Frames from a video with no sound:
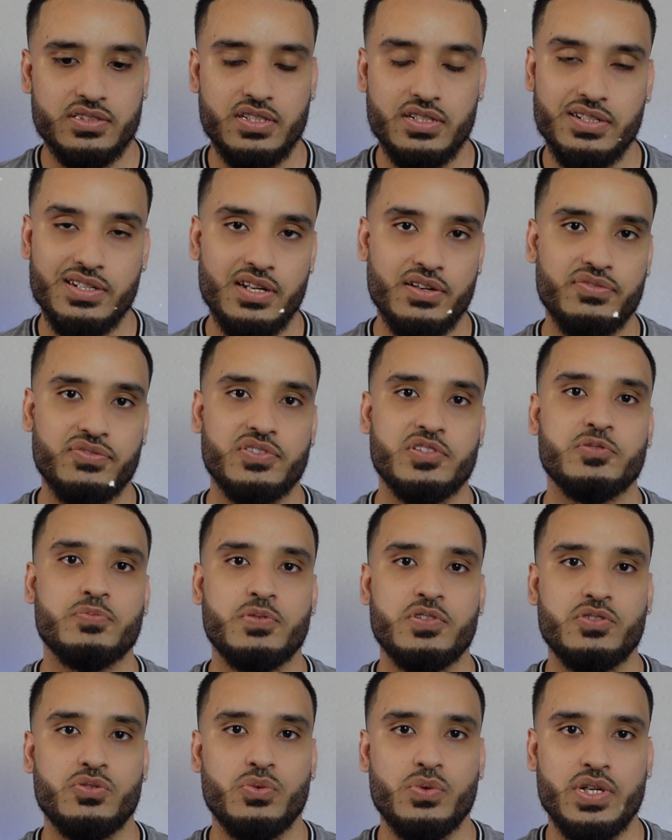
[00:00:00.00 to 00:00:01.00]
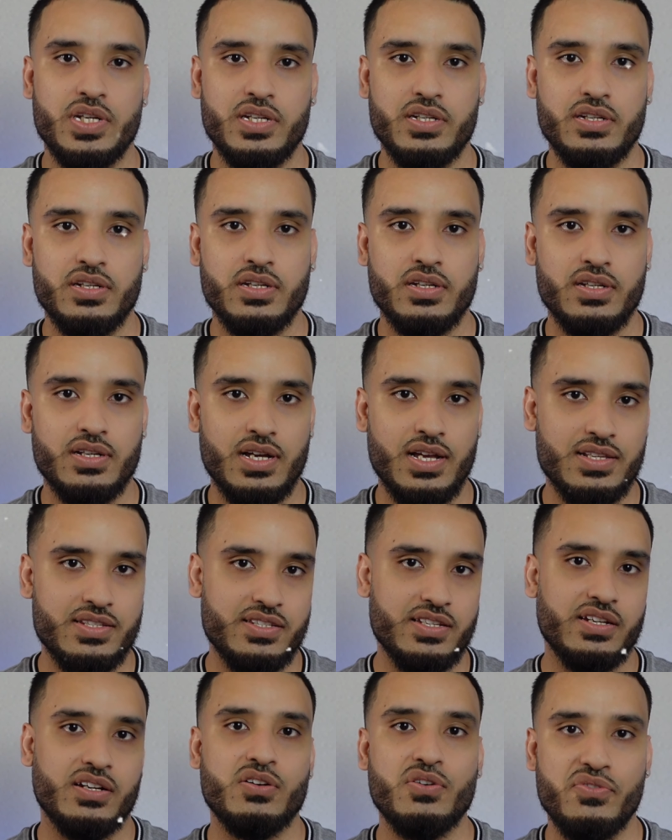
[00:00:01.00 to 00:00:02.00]
the difference between a
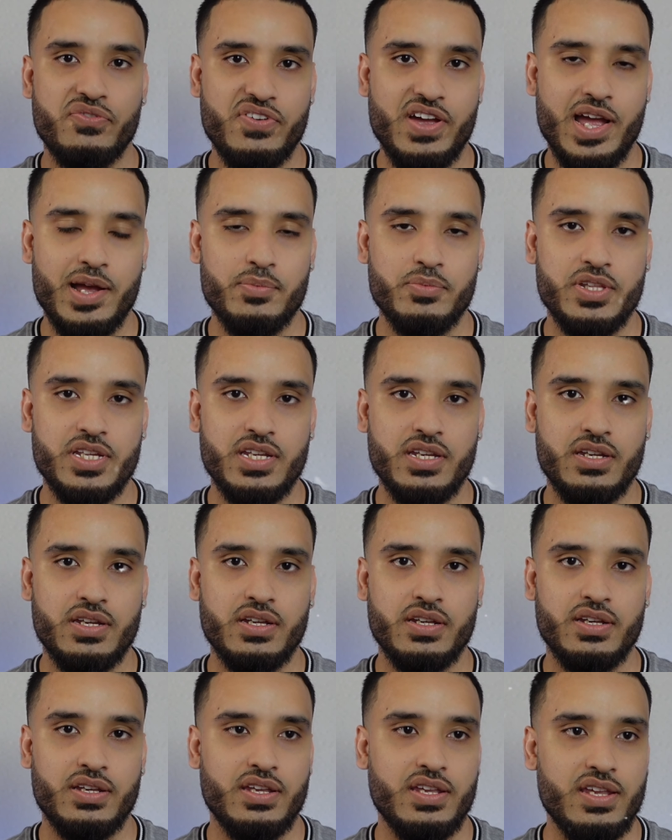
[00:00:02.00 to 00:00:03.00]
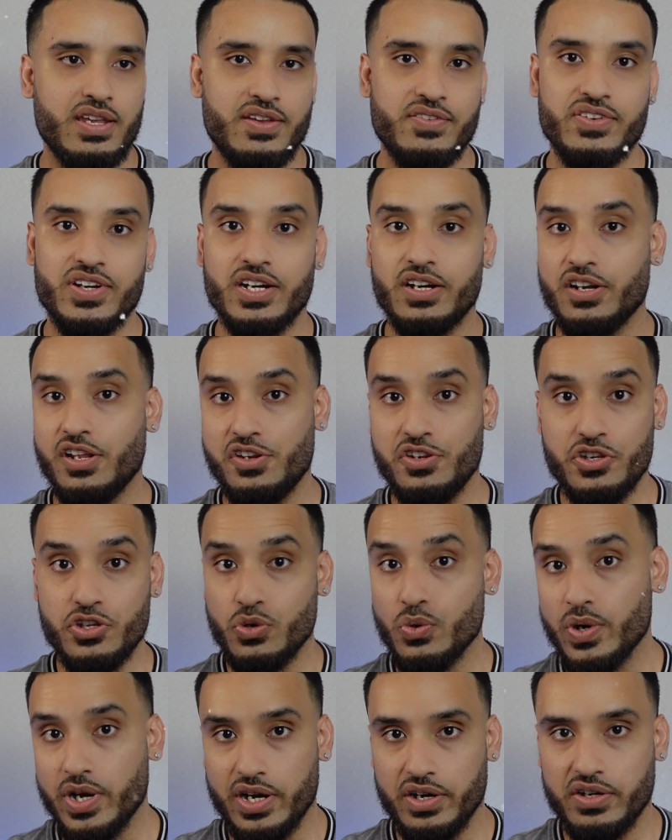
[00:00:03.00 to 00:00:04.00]
single family, even in a
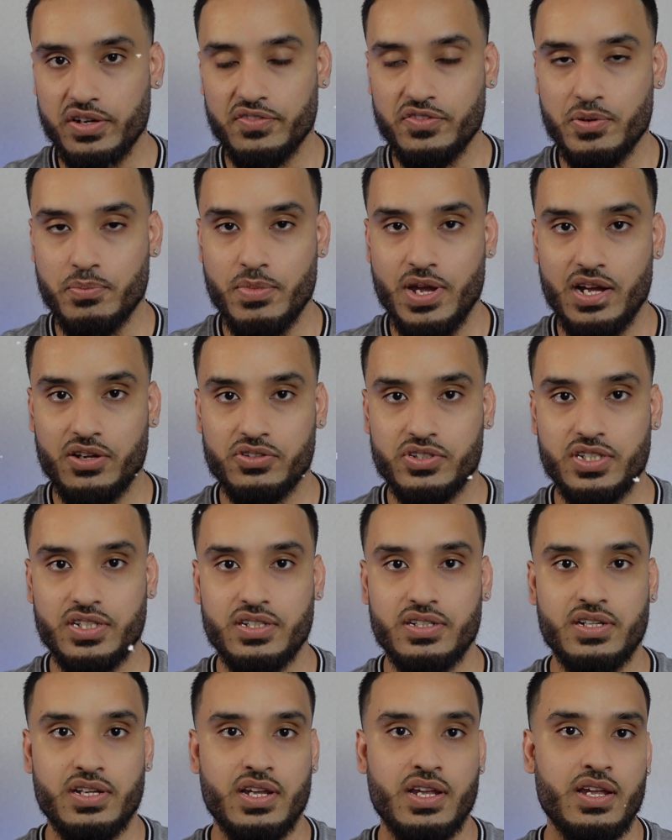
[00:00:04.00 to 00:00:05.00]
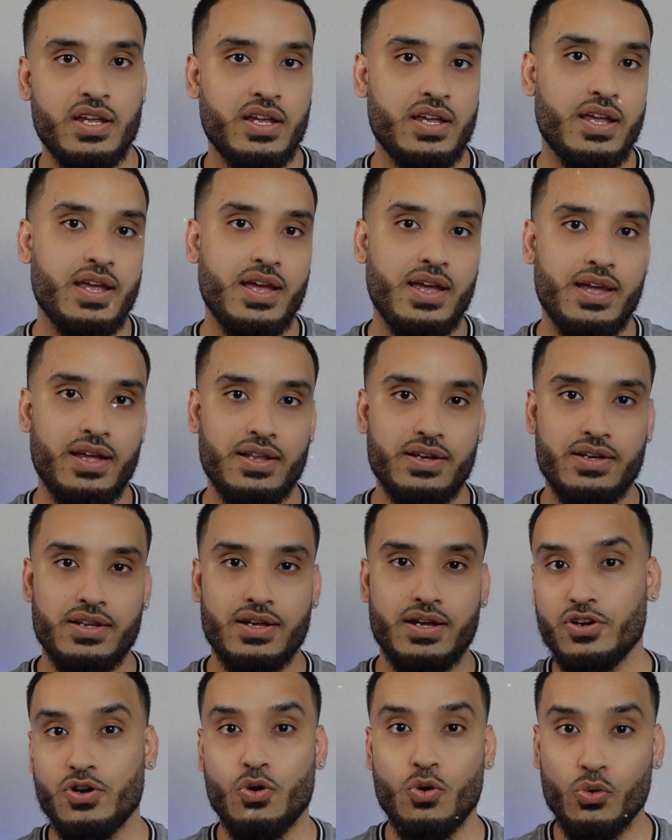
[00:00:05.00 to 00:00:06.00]
new area of the mountain, and
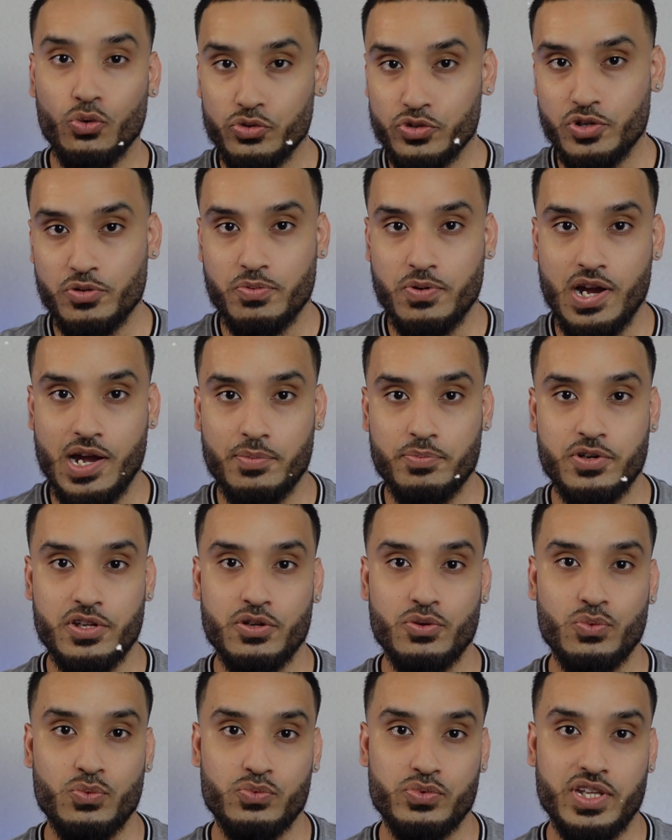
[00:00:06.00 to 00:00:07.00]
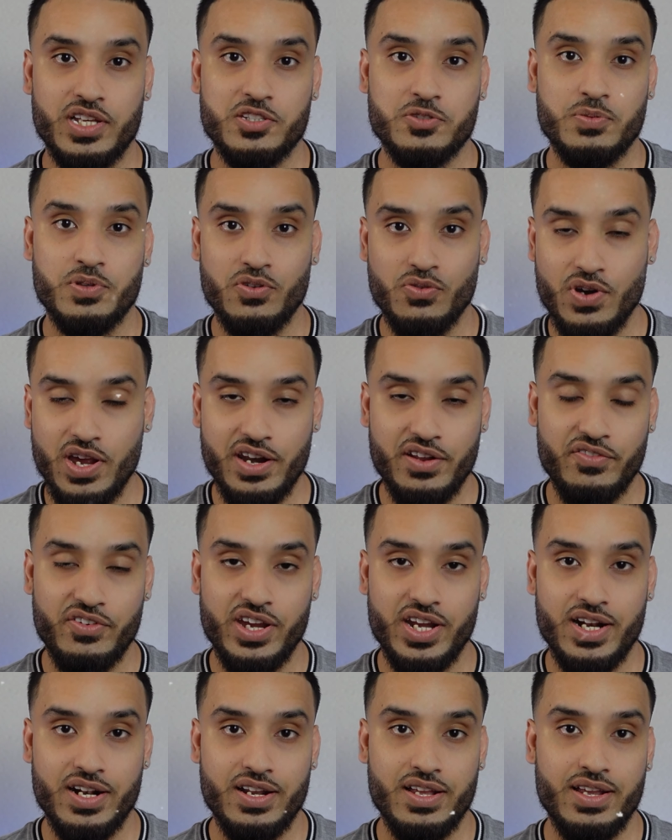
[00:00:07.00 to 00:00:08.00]
an older property that's been
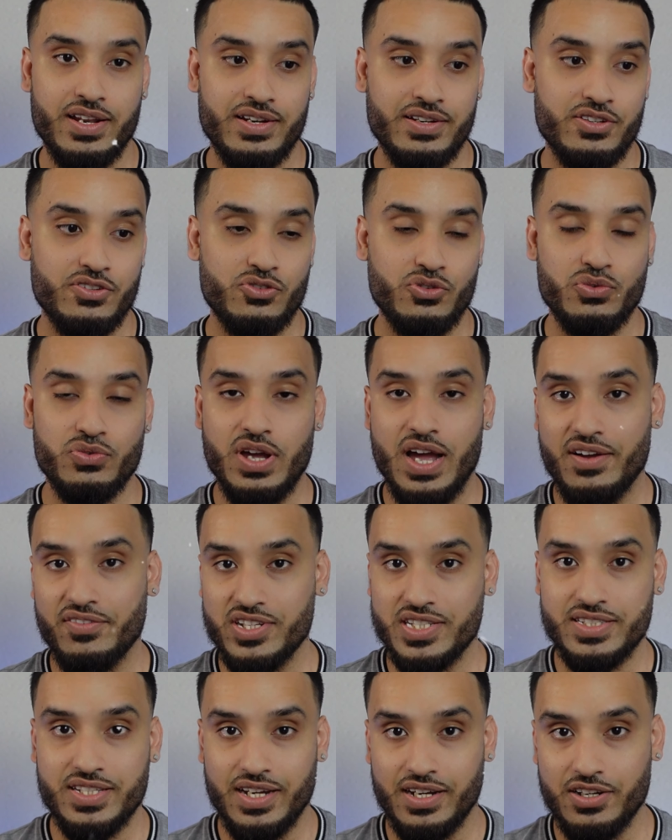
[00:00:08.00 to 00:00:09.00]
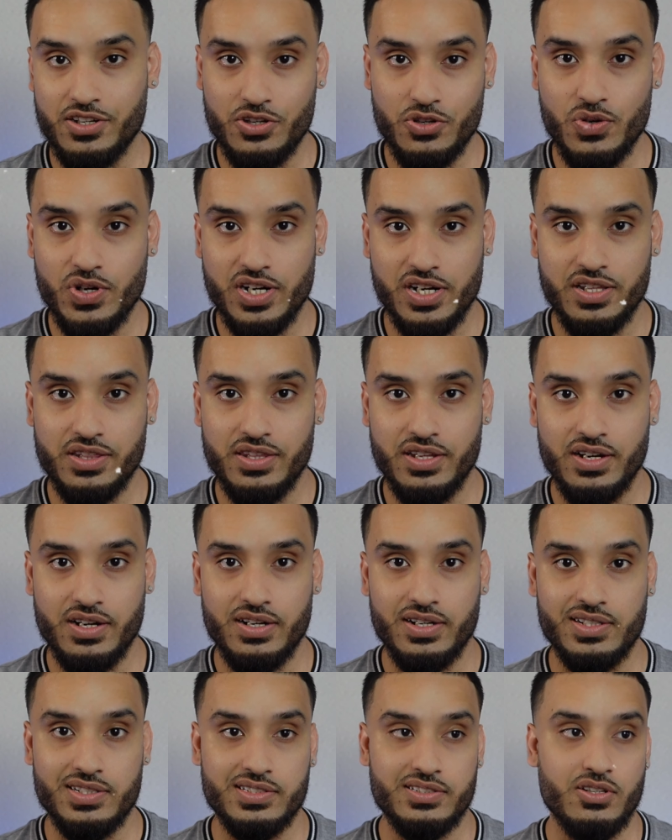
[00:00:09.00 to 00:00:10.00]
renovated and you have a second unit in there
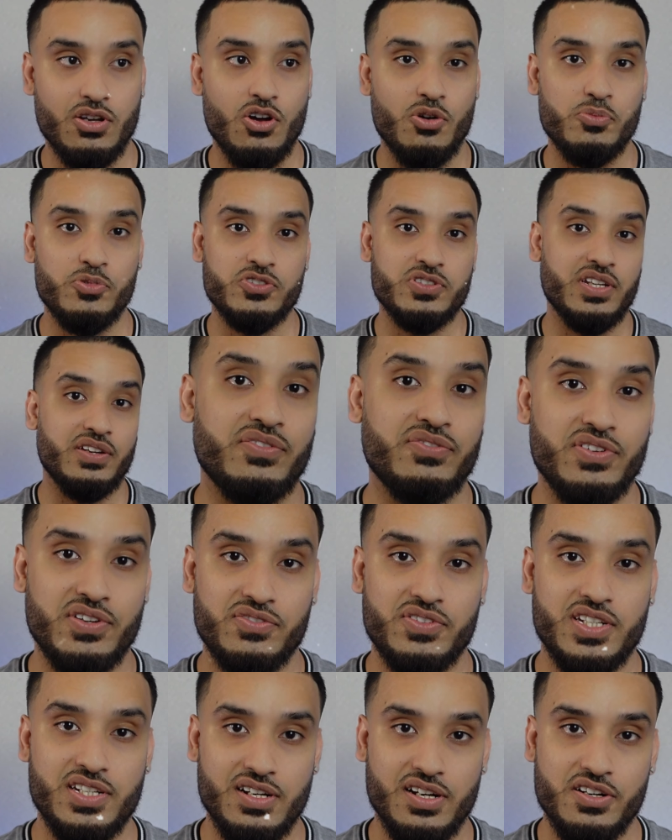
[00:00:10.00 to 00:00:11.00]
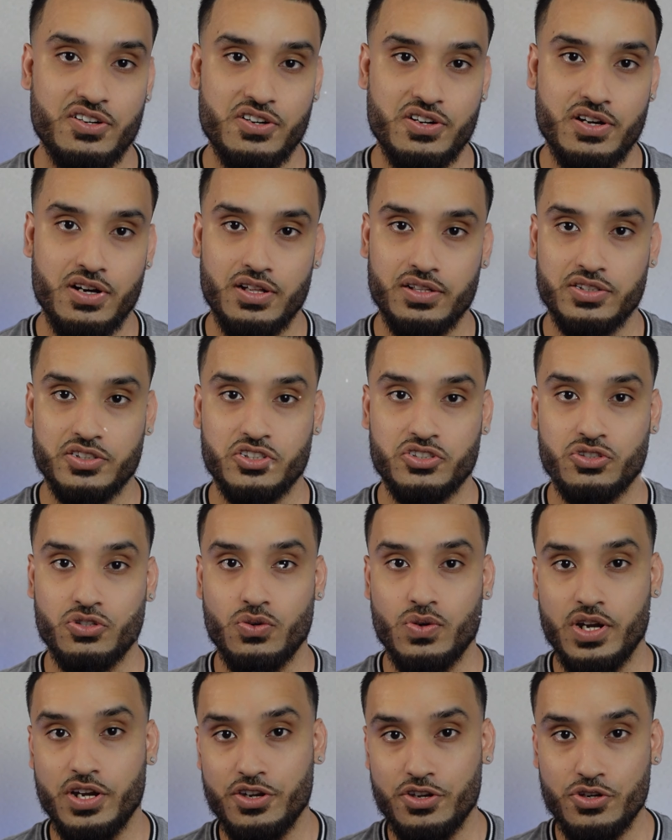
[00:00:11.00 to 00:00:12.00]
is almost like $1,500.
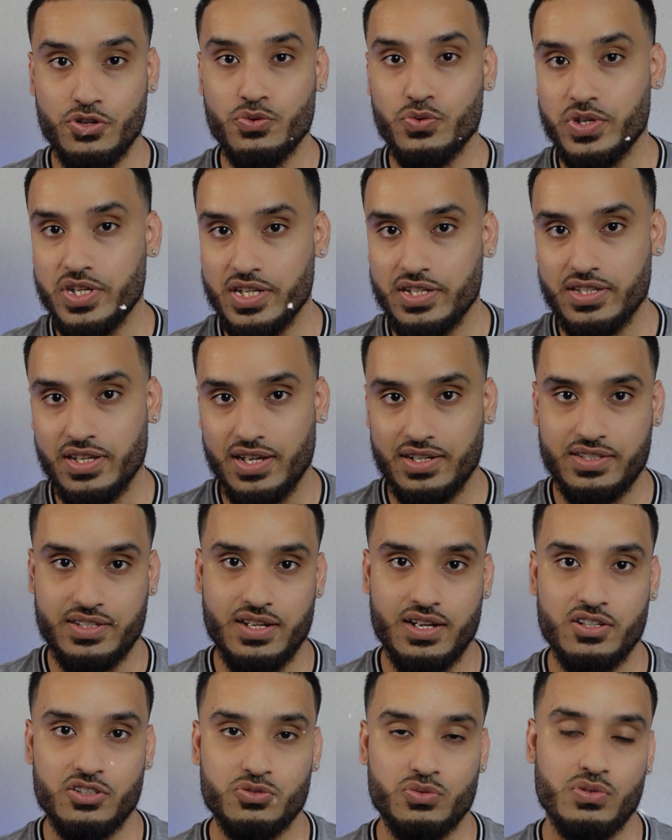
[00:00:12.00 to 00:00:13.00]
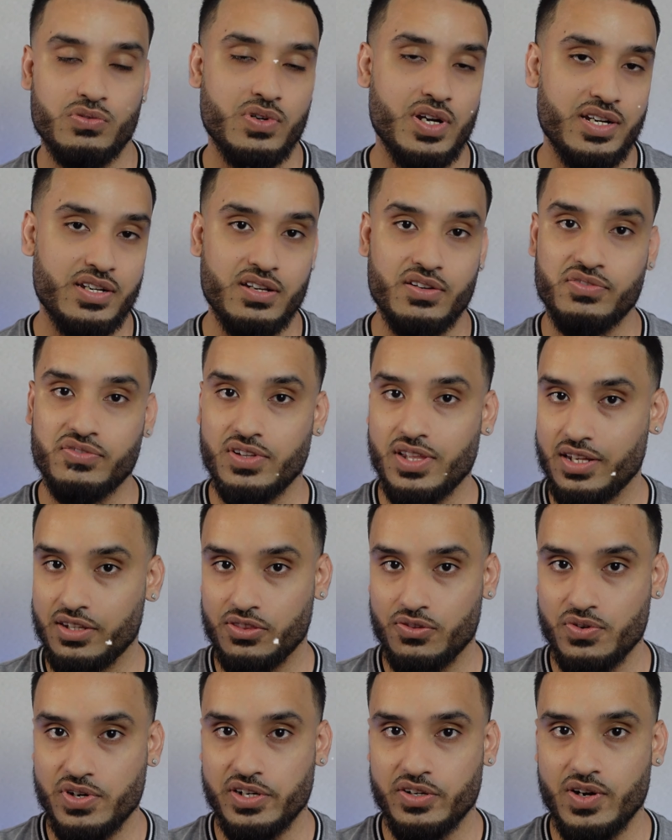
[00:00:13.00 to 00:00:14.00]
So a new detached house will rent out for like
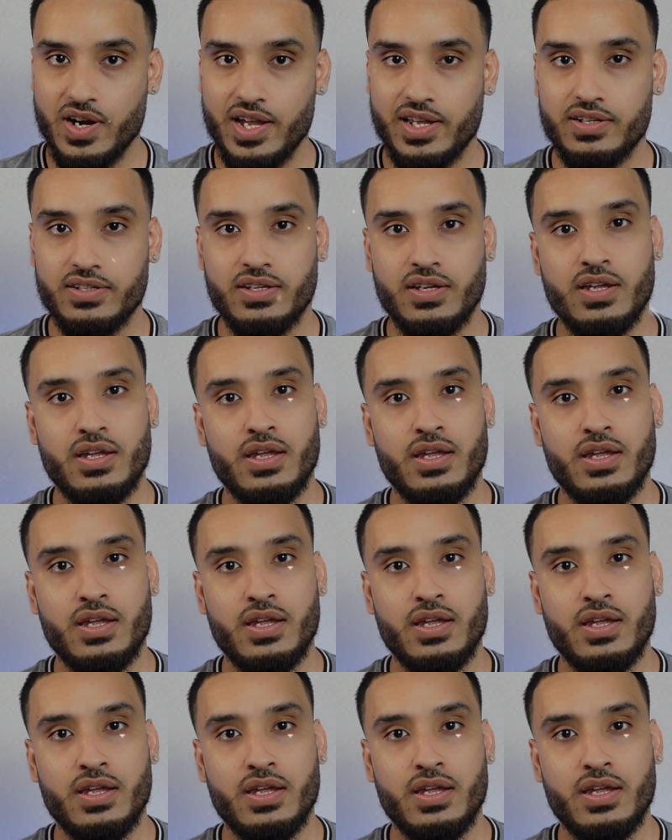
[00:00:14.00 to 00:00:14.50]
$3,000,